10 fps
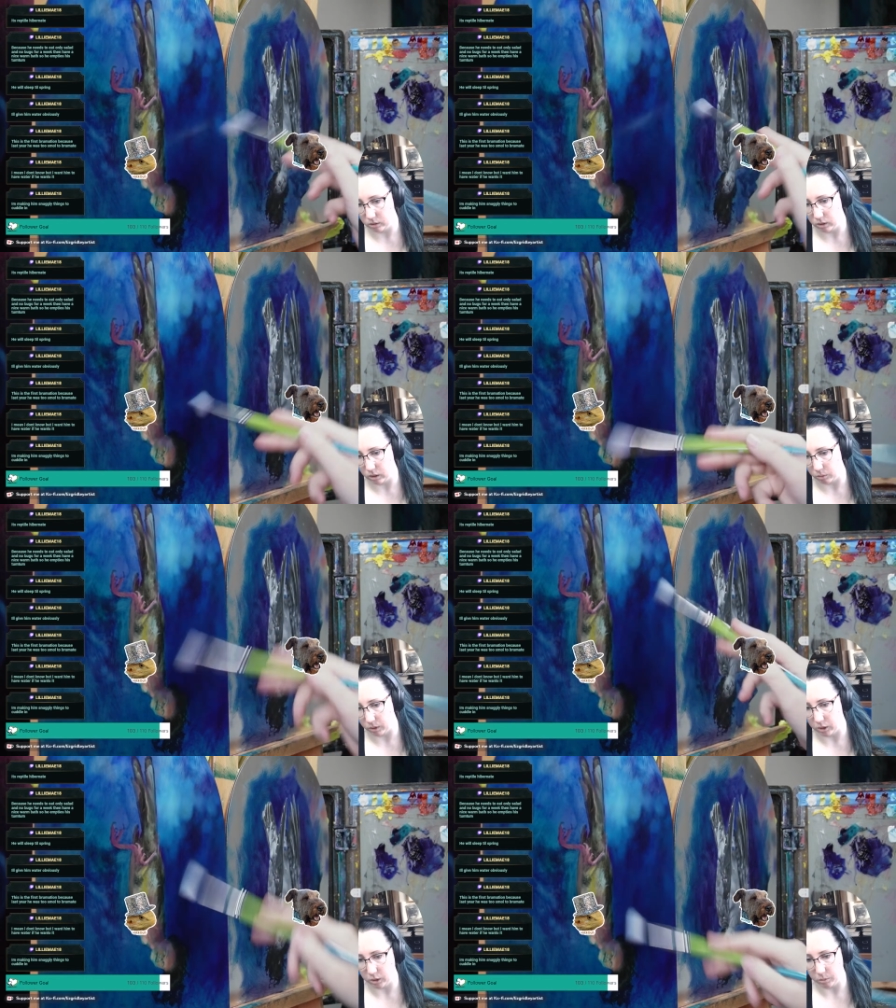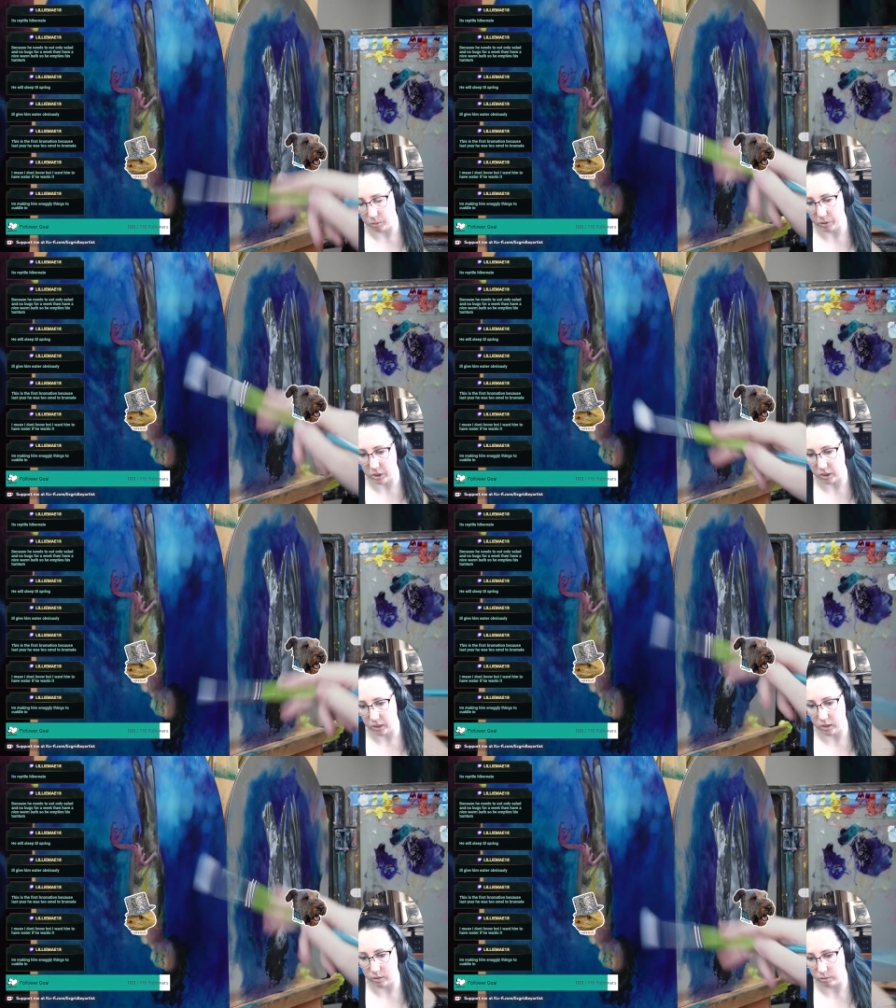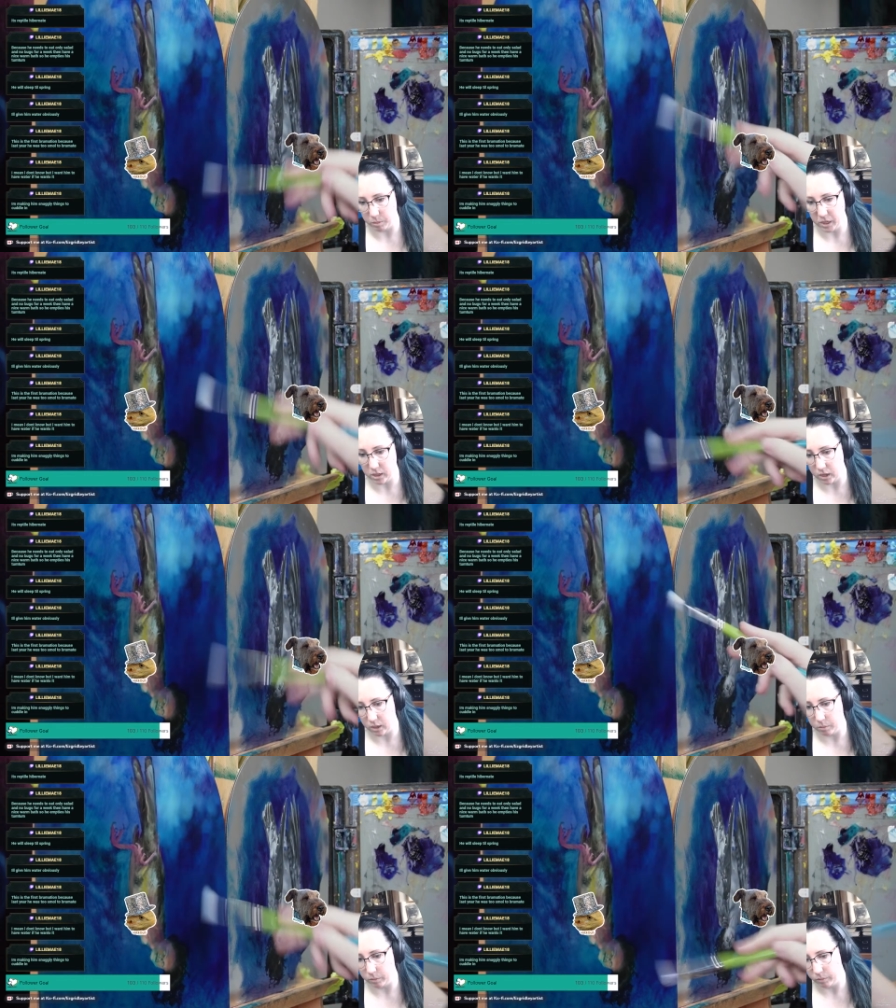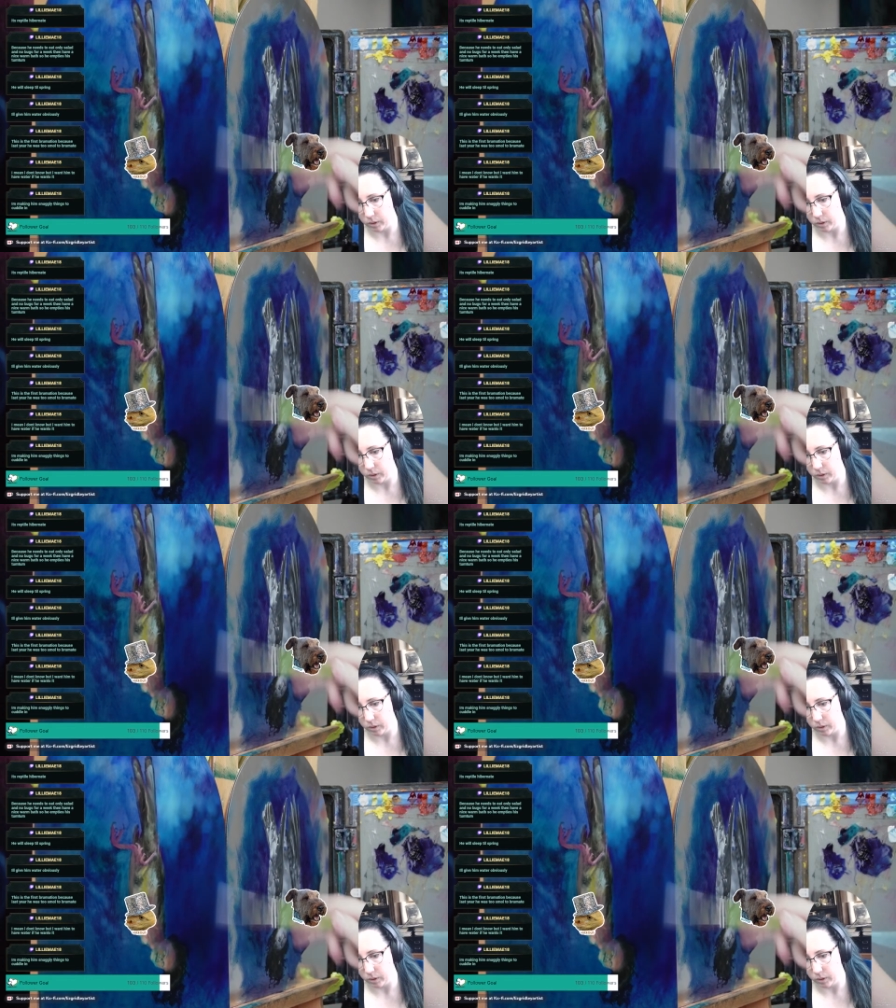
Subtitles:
Otherwise she won't be tired enough for bedtime.